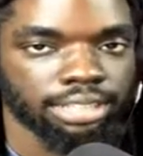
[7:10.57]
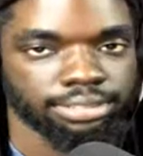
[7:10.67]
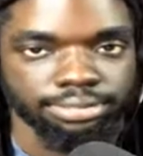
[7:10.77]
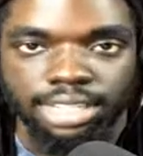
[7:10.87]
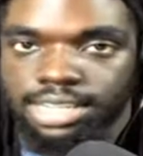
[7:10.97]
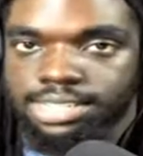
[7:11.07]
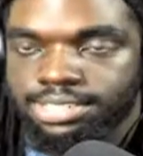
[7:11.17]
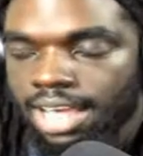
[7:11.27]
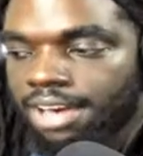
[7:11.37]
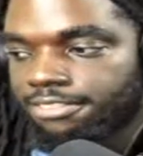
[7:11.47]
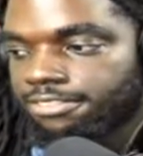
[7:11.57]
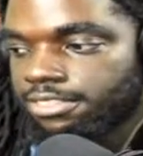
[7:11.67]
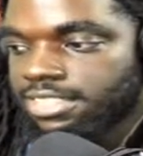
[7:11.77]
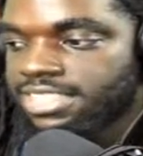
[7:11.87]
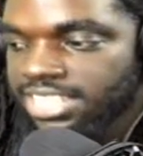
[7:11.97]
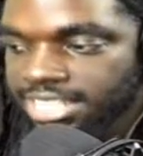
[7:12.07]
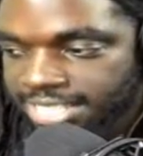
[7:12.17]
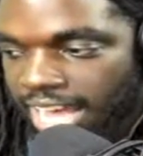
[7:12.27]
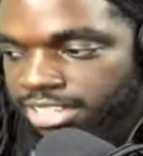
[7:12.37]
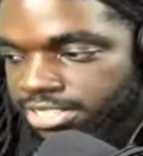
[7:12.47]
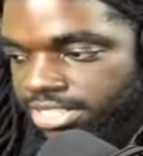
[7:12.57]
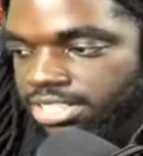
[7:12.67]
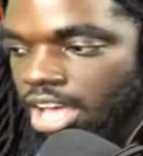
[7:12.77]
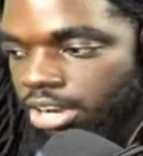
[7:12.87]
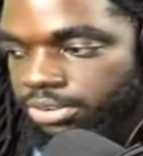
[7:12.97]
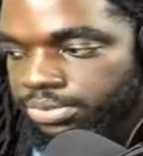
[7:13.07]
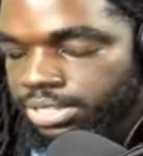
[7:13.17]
because I've seen Tyler's discography.